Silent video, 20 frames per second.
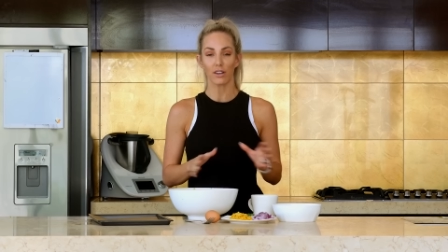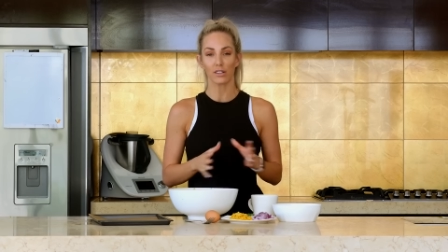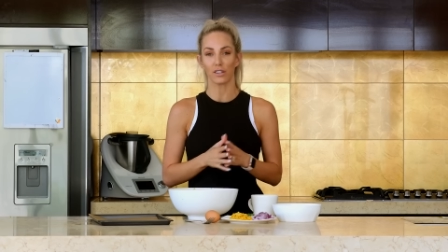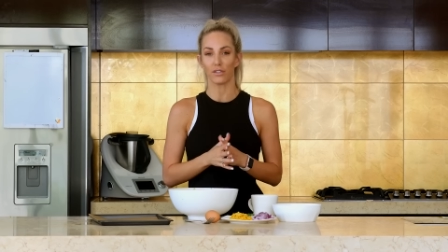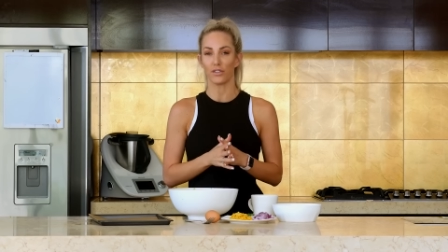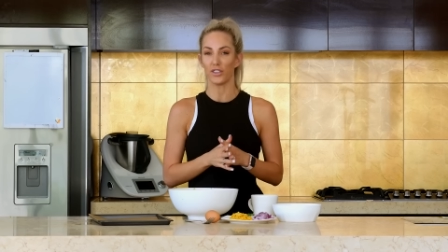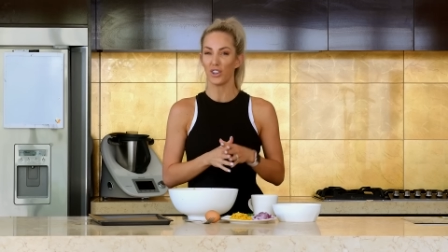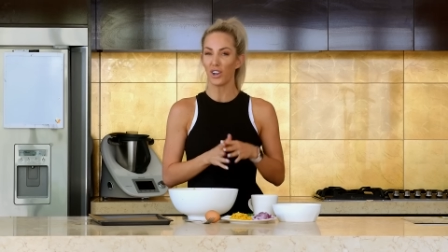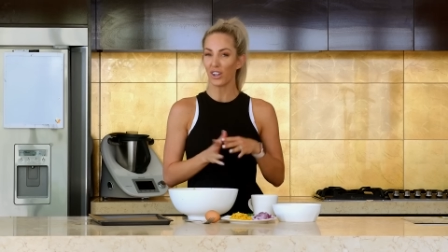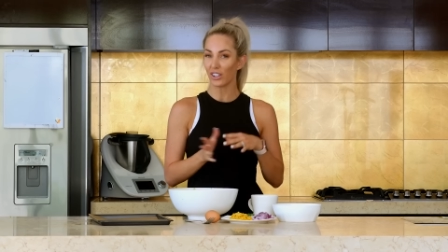so
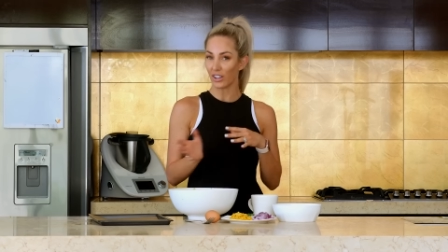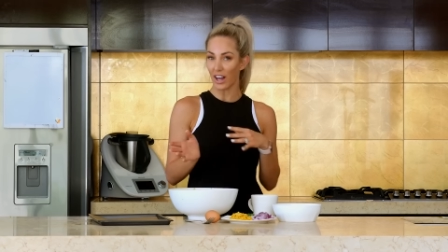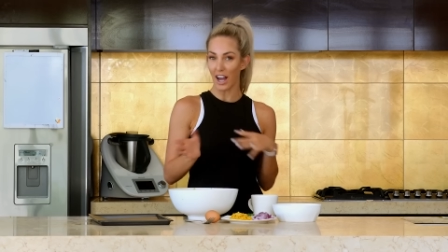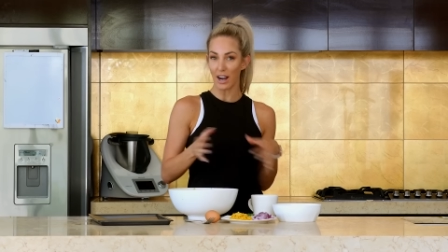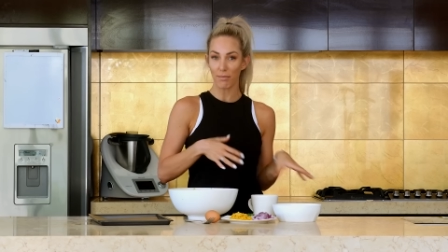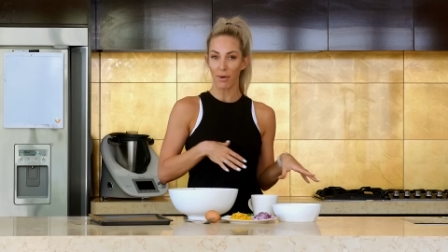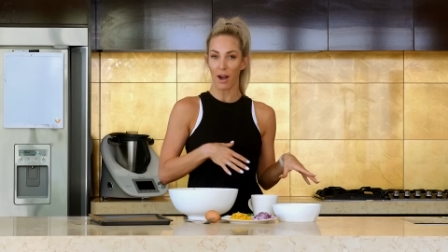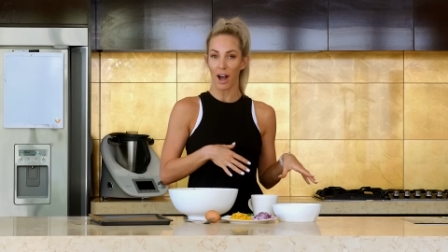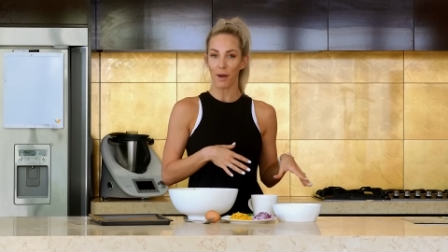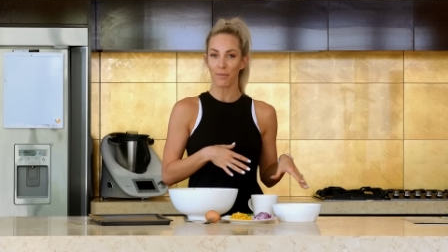if you don't like
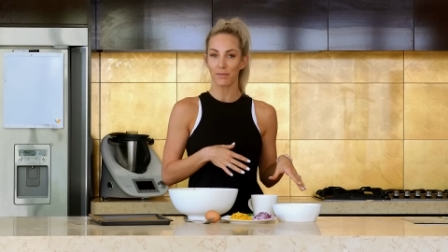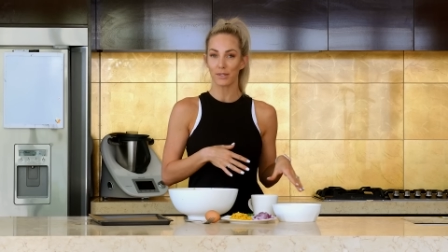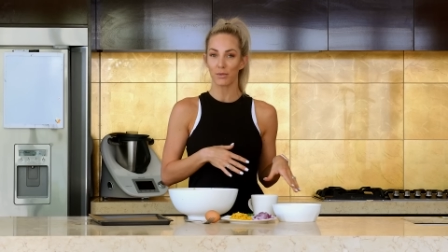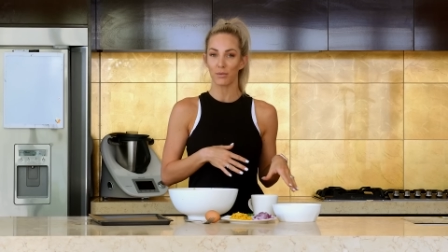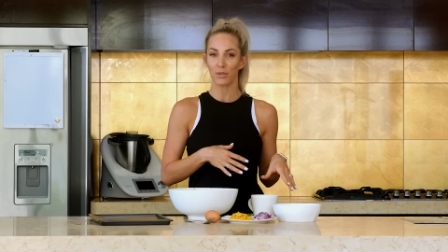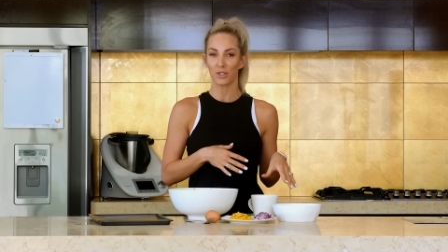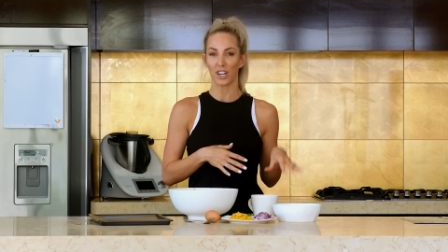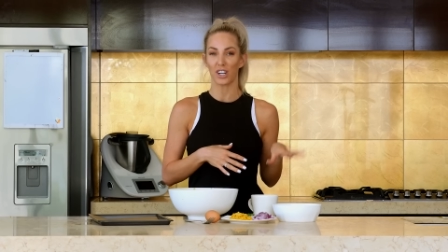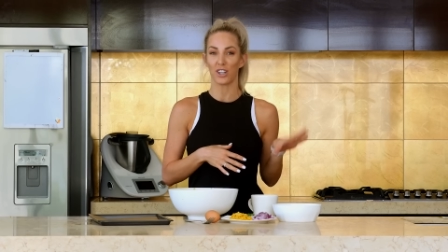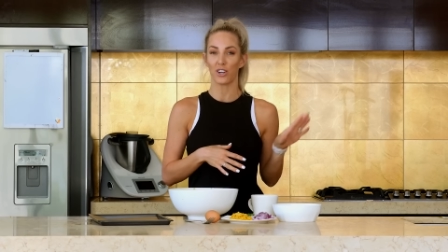parmesan,
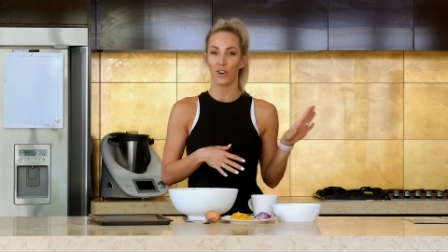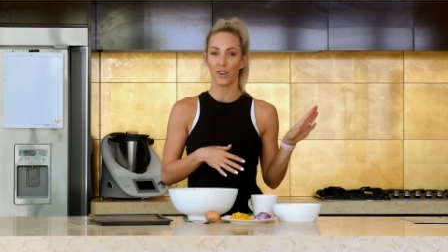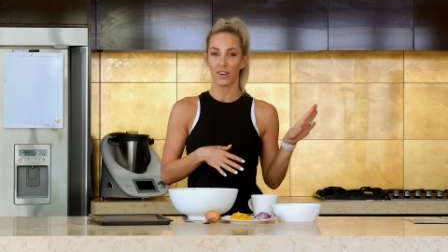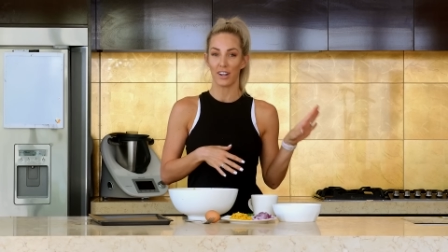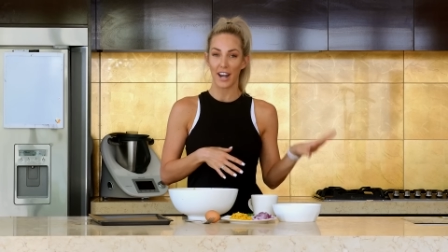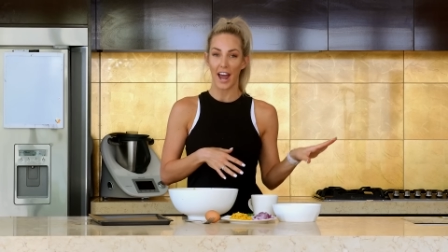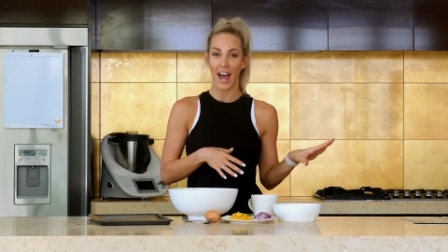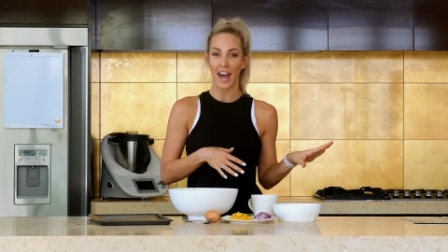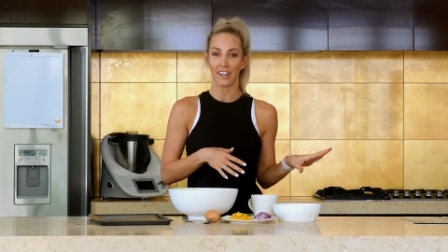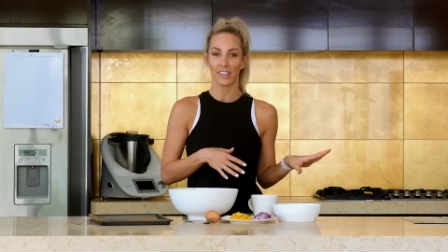which I know
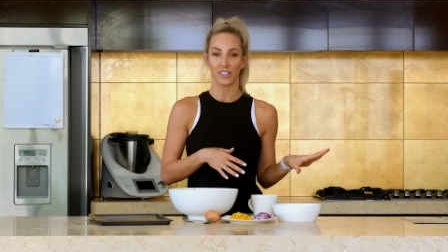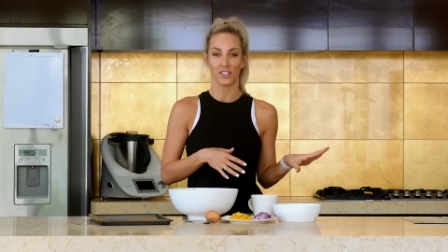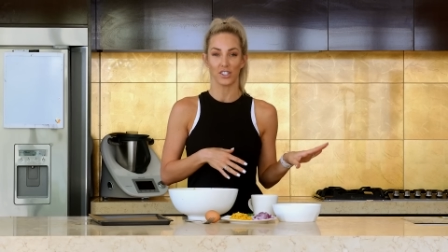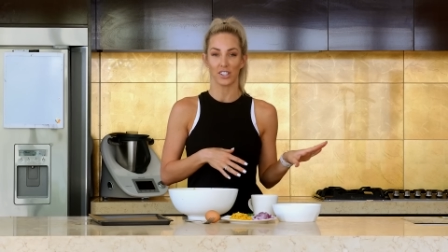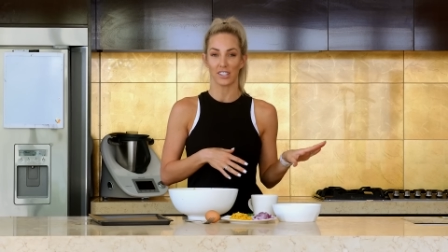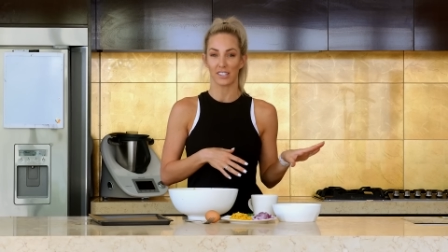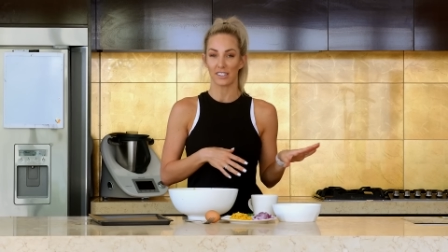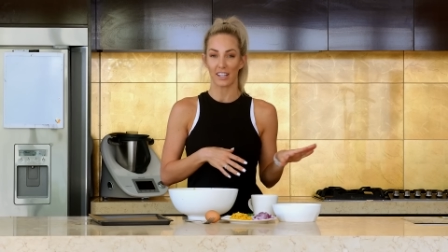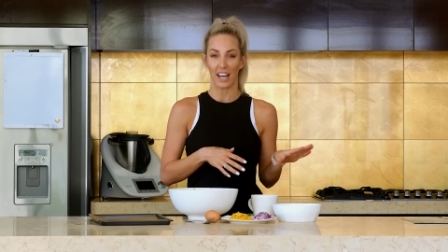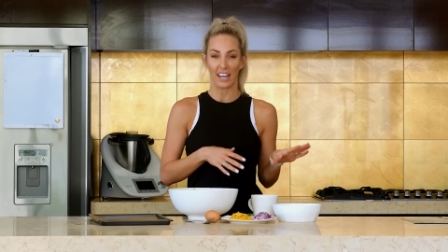Nat is
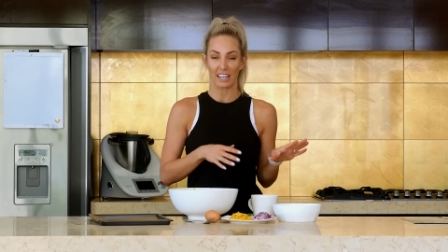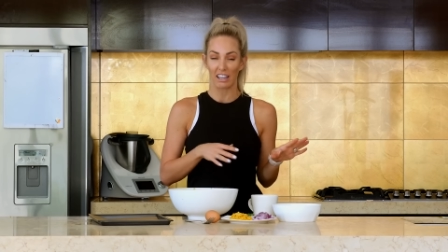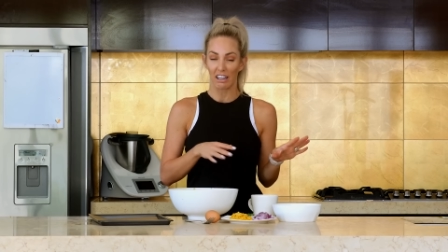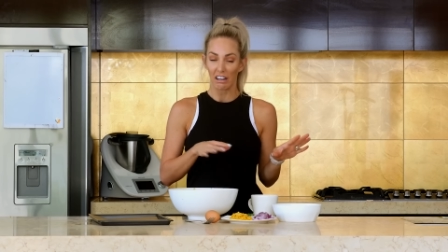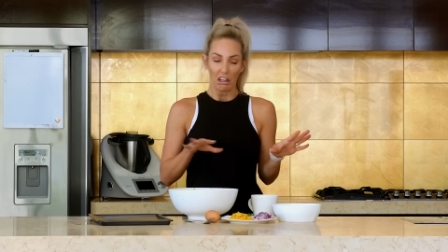just like